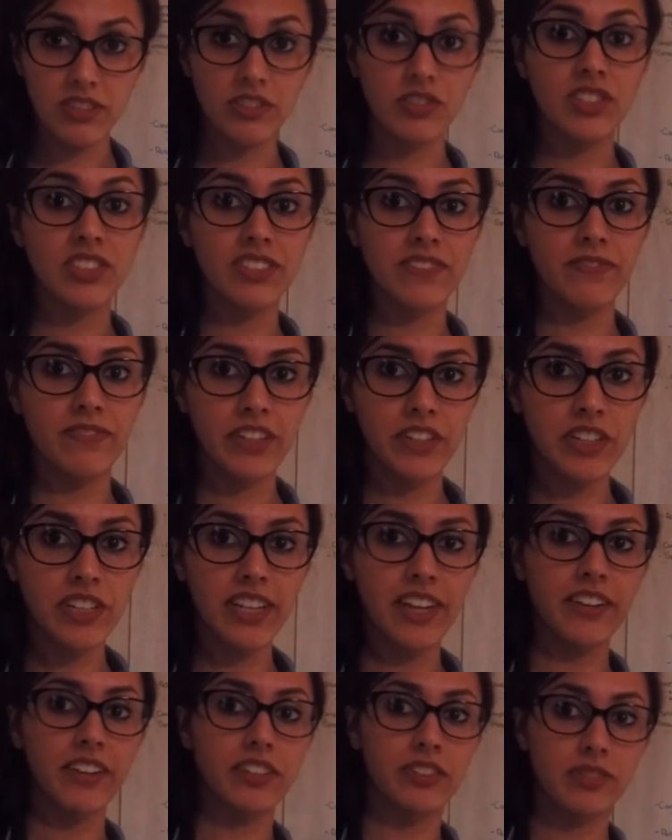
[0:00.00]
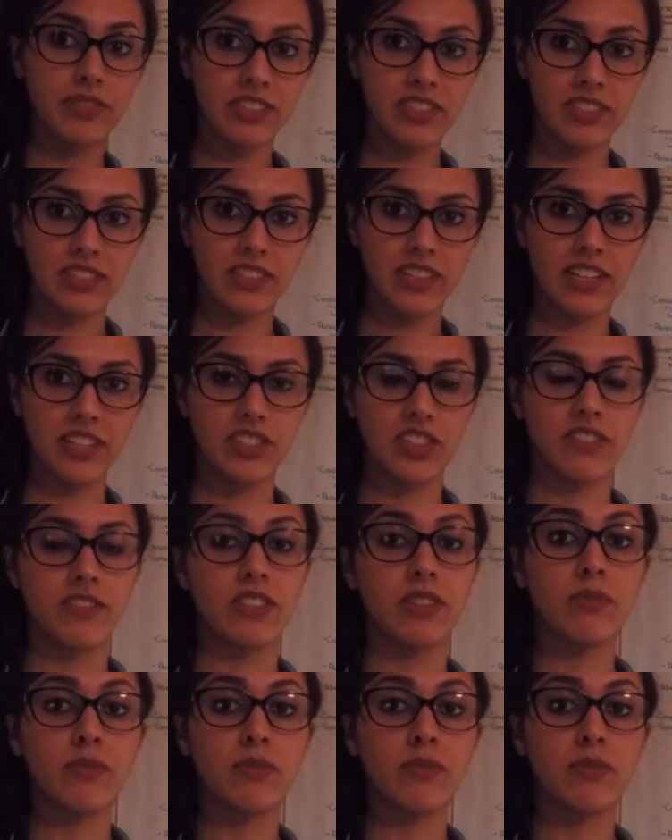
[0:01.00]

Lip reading: They're just very characteristic to HIV.